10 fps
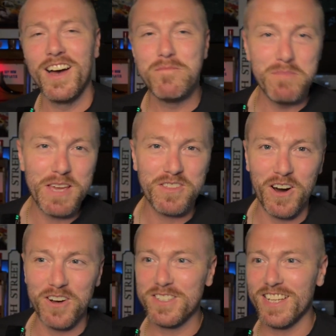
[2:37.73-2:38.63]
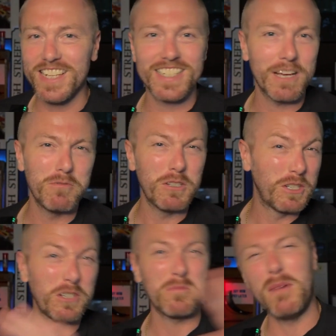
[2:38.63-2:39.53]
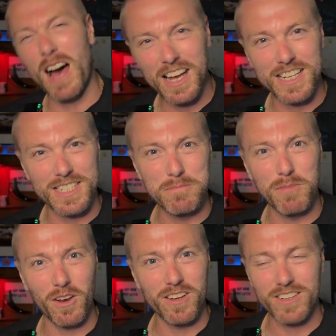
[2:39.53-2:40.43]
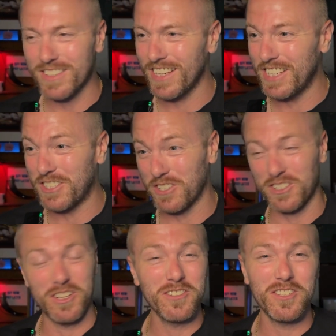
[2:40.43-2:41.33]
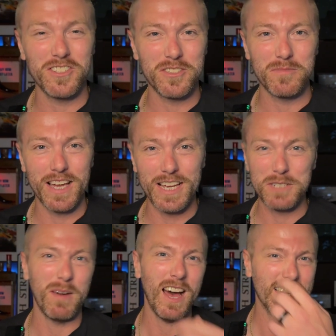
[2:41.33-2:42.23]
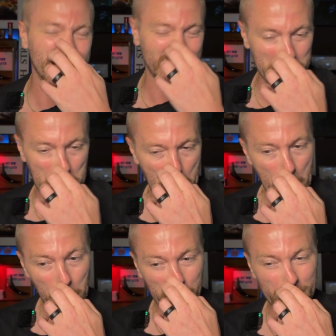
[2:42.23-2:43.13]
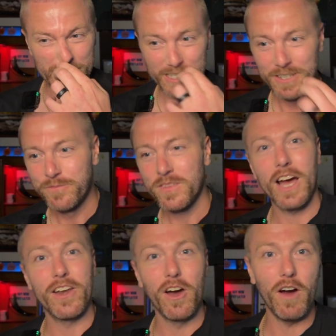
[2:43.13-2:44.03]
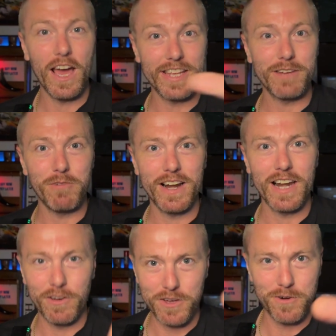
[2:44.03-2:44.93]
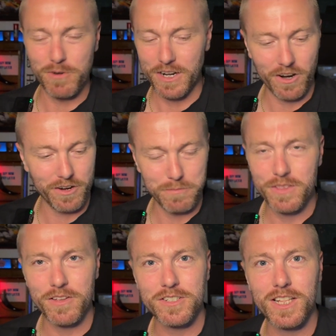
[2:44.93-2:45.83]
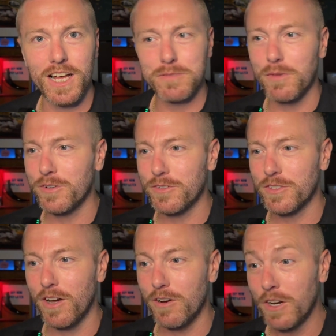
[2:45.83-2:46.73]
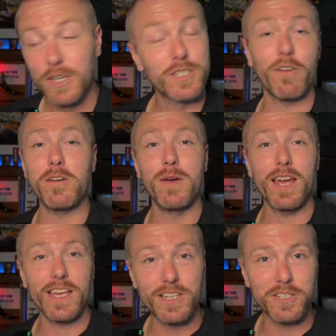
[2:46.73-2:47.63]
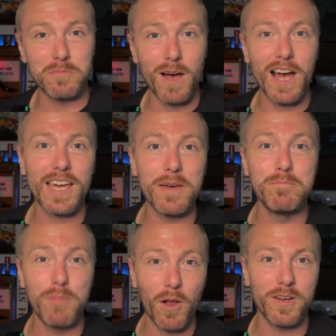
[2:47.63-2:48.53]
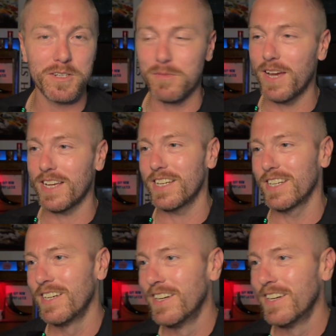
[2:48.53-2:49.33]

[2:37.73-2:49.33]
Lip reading: Mythos, it said, was just marketing bollocks. It's just nonsense, mate. It's marketing, which I know, Eddie, right now you're running on a Mythos class model. So sorry, mate, you're just marketing bollocks, mate.